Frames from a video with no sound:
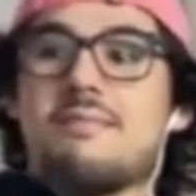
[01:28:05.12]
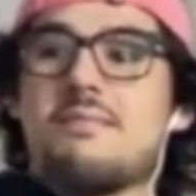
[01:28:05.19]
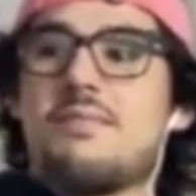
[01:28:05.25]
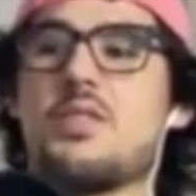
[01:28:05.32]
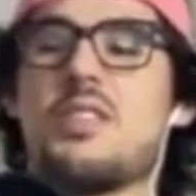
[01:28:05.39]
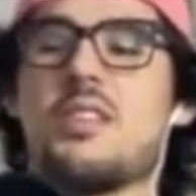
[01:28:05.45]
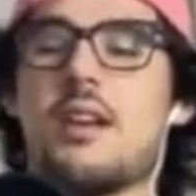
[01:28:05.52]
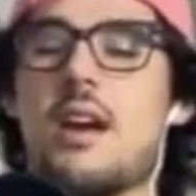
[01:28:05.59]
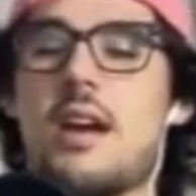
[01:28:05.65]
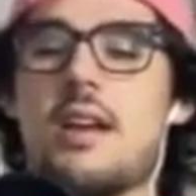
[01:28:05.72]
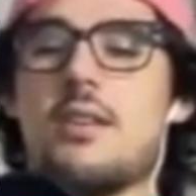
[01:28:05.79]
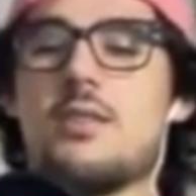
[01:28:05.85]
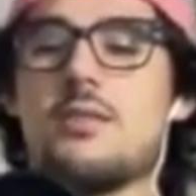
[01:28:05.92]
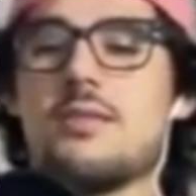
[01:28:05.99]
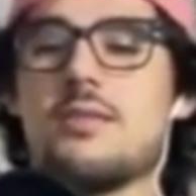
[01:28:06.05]
they're like, I
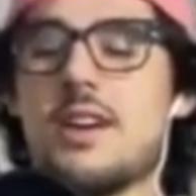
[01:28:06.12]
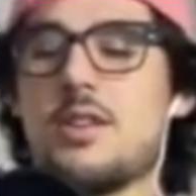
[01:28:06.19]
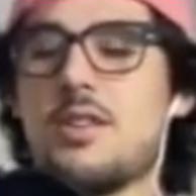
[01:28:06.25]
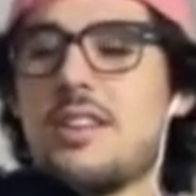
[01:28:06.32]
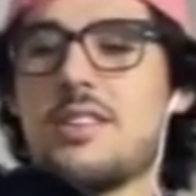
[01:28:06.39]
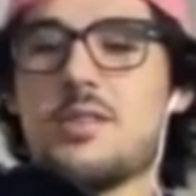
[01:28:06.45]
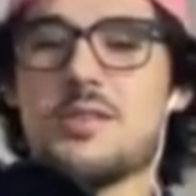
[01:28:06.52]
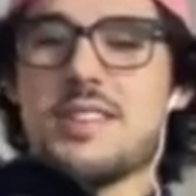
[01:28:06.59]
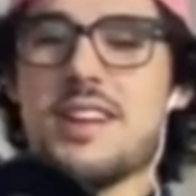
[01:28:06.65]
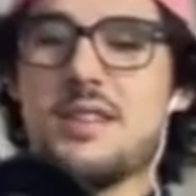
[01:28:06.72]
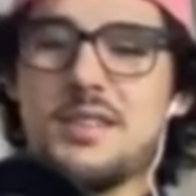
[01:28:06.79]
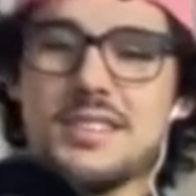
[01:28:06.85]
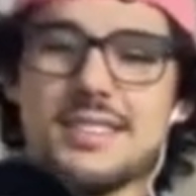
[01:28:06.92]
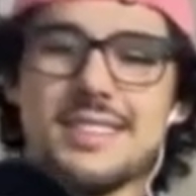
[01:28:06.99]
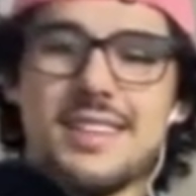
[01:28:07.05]
don't like those
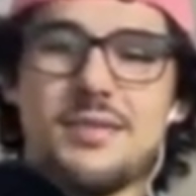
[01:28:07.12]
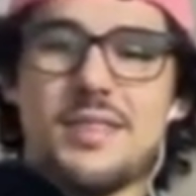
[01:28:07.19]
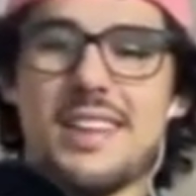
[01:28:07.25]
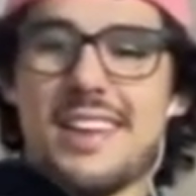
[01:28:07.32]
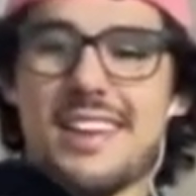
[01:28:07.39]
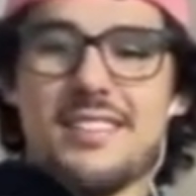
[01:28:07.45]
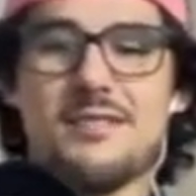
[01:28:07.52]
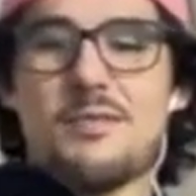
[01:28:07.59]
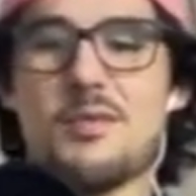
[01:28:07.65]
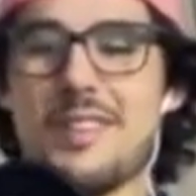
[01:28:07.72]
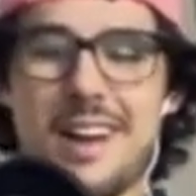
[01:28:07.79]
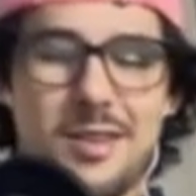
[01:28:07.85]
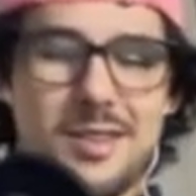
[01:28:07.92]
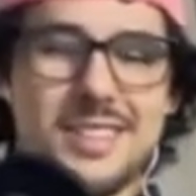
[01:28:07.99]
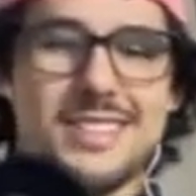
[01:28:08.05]
hours. Can we have more
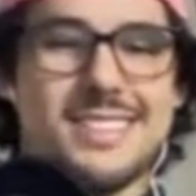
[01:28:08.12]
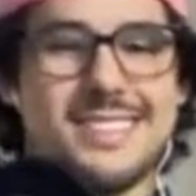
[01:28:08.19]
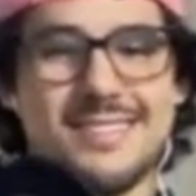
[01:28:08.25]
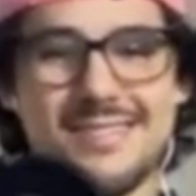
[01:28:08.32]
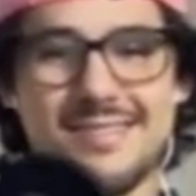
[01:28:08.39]
hours?